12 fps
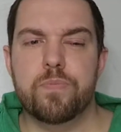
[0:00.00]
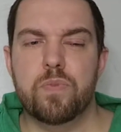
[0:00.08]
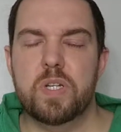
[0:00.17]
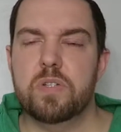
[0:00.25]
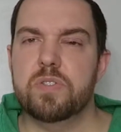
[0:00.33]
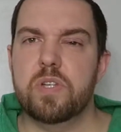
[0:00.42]

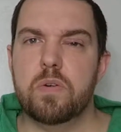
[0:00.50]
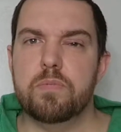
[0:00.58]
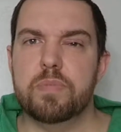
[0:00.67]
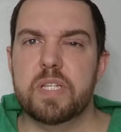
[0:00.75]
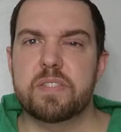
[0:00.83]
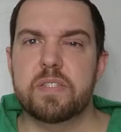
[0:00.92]
real
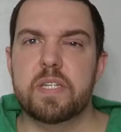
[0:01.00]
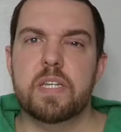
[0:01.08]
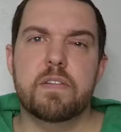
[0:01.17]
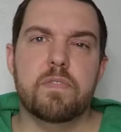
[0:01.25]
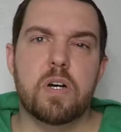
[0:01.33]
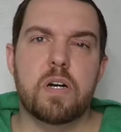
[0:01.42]
zone blitzing
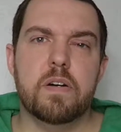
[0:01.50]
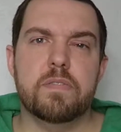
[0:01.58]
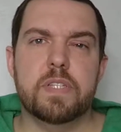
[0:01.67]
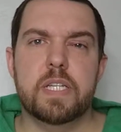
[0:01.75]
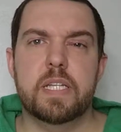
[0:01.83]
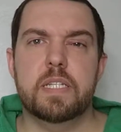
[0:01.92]

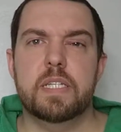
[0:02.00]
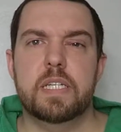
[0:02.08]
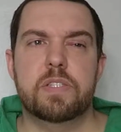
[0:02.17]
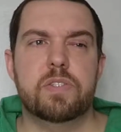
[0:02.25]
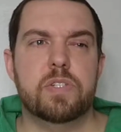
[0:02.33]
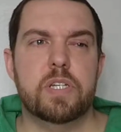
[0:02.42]
involved in it.
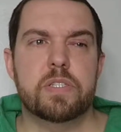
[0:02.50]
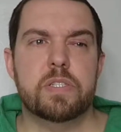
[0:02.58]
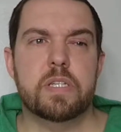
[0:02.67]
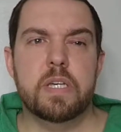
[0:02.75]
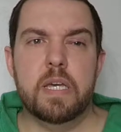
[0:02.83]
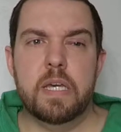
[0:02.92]
It's
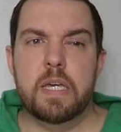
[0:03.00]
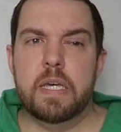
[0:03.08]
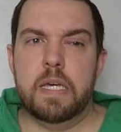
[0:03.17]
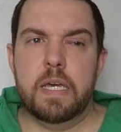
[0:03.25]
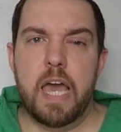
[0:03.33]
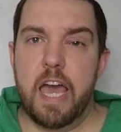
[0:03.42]
just
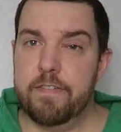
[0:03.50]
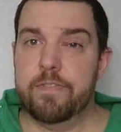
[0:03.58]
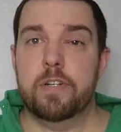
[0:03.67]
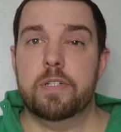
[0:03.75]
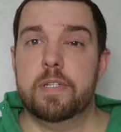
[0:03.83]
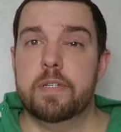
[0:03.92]

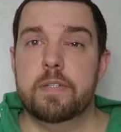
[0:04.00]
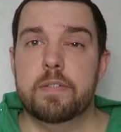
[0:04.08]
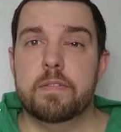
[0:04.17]
effort.